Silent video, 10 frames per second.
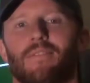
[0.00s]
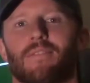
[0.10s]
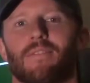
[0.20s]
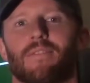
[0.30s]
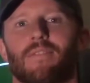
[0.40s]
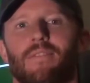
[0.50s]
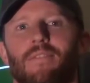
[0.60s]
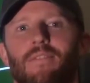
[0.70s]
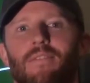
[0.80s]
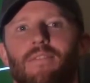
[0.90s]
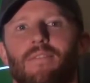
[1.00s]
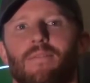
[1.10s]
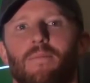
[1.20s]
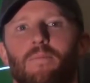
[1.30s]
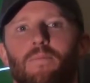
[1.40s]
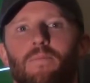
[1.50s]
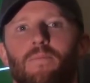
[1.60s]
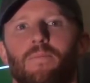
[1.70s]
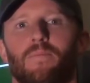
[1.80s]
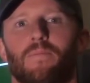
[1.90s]

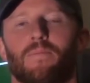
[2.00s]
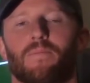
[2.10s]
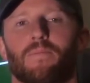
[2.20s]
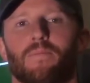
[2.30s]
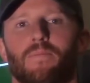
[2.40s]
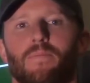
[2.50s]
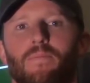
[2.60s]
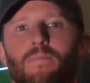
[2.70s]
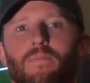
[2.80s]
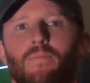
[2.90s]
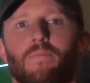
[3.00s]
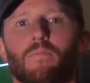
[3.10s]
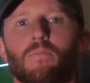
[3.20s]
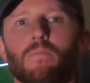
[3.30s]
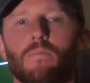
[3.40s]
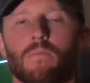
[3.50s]
This person isn't speaking.